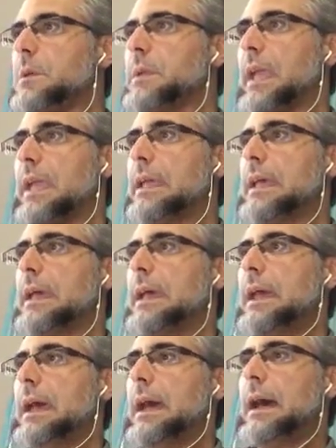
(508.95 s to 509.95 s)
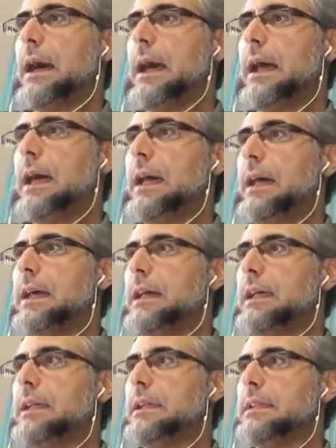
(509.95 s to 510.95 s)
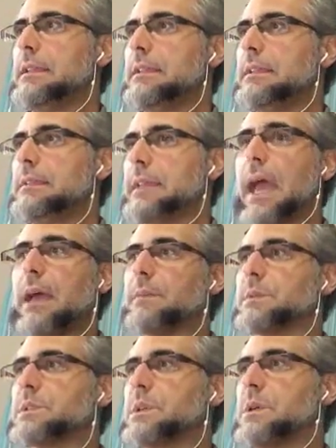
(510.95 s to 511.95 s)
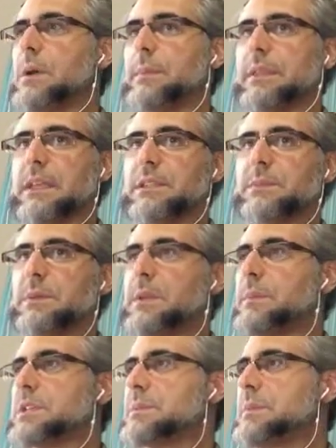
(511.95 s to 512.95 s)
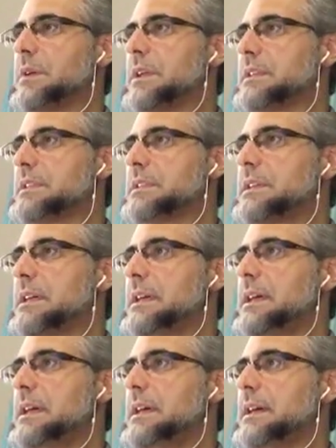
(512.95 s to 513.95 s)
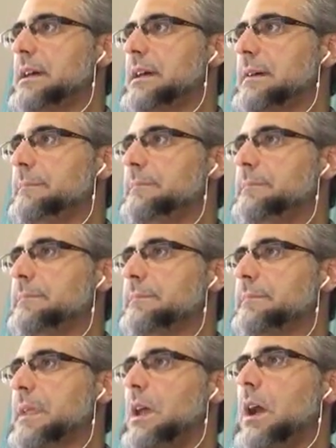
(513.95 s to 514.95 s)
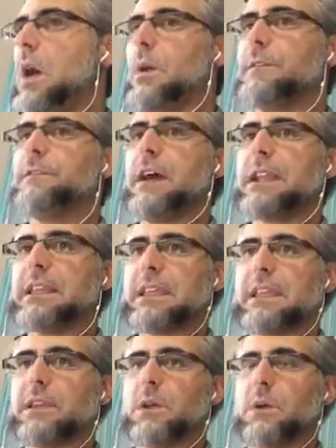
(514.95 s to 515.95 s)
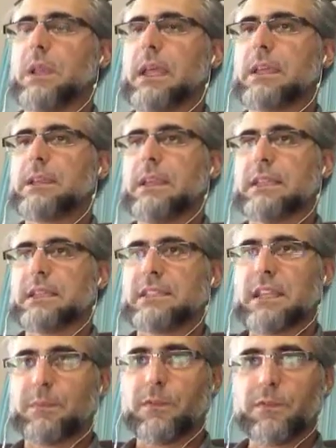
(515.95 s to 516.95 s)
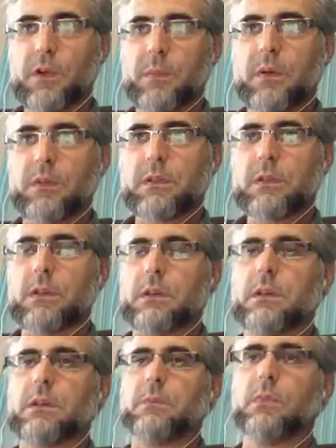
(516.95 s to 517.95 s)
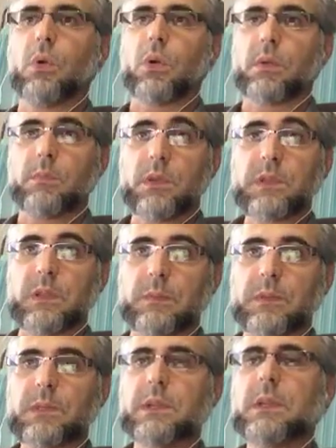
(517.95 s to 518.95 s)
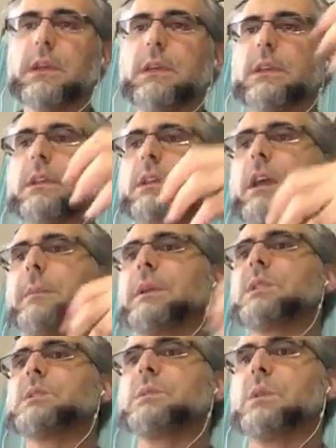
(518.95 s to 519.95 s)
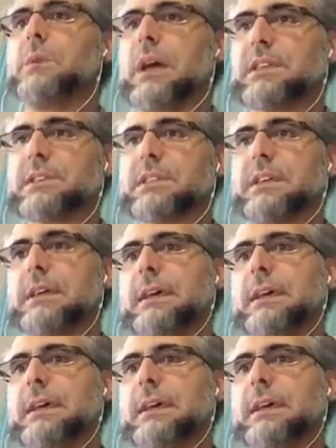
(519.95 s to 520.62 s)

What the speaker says: Okay. So I mean, that's pretty much about it. And finally, as I stated before about born Muslims coming to the West,